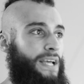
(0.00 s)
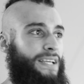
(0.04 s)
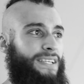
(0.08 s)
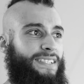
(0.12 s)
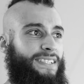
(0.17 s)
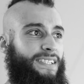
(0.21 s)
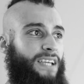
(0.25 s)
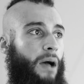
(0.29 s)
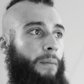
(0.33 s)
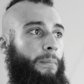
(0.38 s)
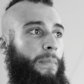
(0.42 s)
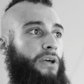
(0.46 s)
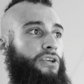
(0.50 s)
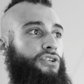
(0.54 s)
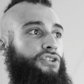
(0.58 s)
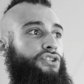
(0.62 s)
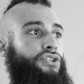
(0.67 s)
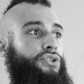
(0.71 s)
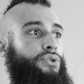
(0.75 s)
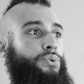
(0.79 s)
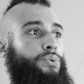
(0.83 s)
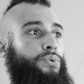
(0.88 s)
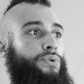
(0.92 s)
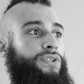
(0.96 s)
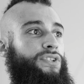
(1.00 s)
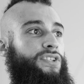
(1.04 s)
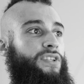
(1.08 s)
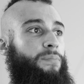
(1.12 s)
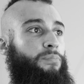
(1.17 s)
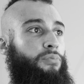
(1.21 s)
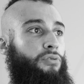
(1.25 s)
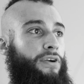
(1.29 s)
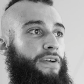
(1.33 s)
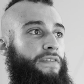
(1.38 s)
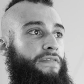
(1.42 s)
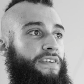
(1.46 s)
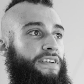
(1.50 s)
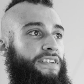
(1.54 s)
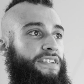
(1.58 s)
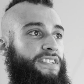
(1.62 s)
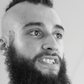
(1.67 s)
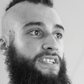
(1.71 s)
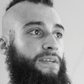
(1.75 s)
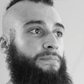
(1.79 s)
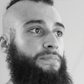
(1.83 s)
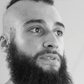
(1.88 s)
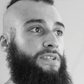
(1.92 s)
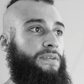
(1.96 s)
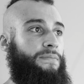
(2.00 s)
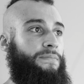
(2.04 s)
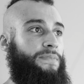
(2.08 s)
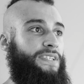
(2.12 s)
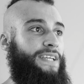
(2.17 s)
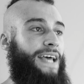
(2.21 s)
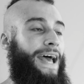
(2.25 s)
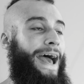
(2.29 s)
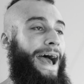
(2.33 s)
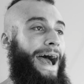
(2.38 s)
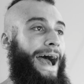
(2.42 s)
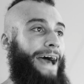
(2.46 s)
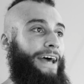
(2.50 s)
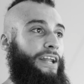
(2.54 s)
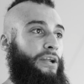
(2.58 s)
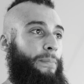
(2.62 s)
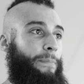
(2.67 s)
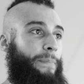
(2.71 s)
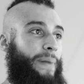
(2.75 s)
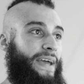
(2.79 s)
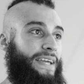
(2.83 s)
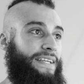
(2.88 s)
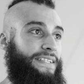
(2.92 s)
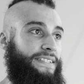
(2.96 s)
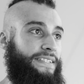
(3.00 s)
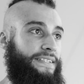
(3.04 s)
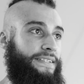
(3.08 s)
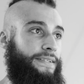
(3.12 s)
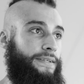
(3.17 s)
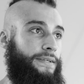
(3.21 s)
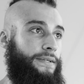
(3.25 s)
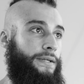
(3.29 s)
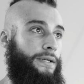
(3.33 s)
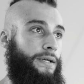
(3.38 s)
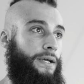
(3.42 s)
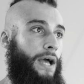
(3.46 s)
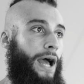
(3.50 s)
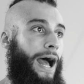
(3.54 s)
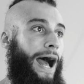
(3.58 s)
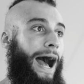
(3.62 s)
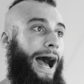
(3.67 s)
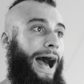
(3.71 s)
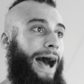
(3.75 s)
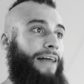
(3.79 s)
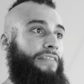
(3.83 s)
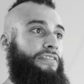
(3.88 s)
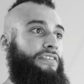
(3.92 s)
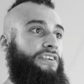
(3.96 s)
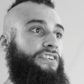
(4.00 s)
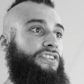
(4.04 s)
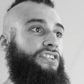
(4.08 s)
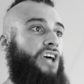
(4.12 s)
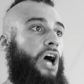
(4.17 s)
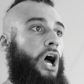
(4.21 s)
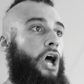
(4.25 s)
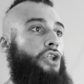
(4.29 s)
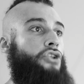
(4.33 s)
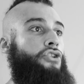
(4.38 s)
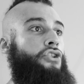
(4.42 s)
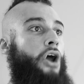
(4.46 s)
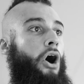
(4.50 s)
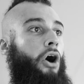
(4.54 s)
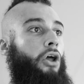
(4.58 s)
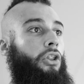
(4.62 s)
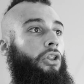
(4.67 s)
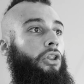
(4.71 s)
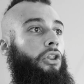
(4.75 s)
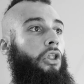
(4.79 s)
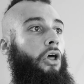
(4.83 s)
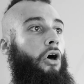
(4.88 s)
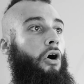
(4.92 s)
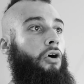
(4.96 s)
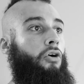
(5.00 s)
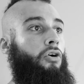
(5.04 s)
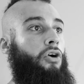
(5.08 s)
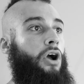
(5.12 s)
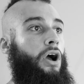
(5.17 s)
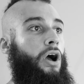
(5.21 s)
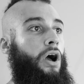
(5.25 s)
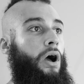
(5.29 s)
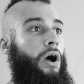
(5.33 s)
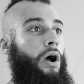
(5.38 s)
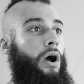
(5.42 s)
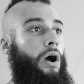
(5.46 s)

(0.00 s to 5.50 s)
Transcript: some as soon as the previous symptoms had abated, others not long